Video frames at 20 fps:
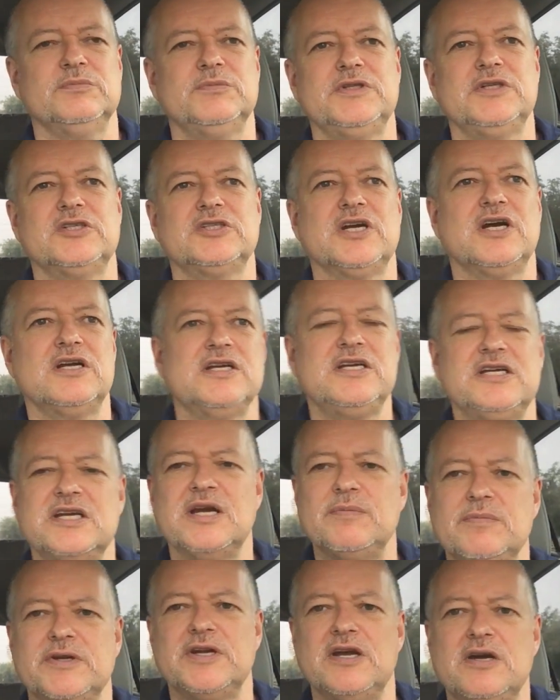I mean, the child ain't
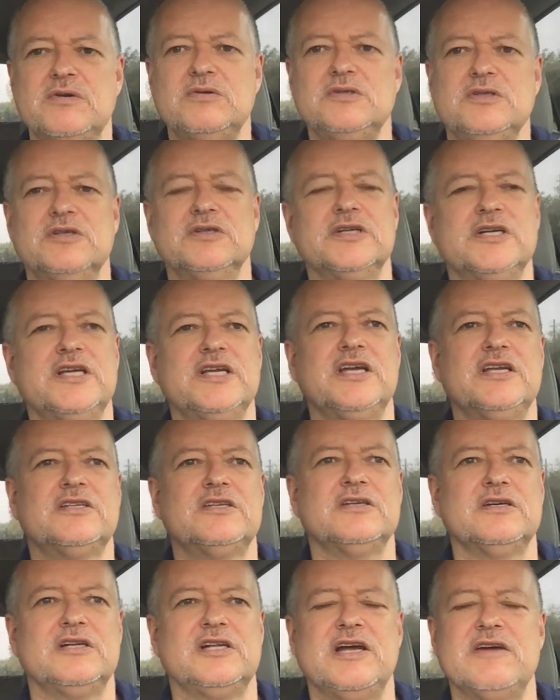coming out. You're going to get
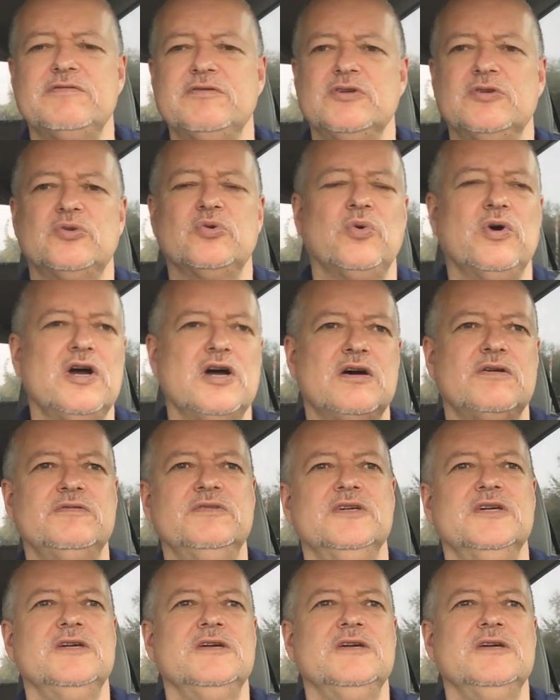to 11 and 12,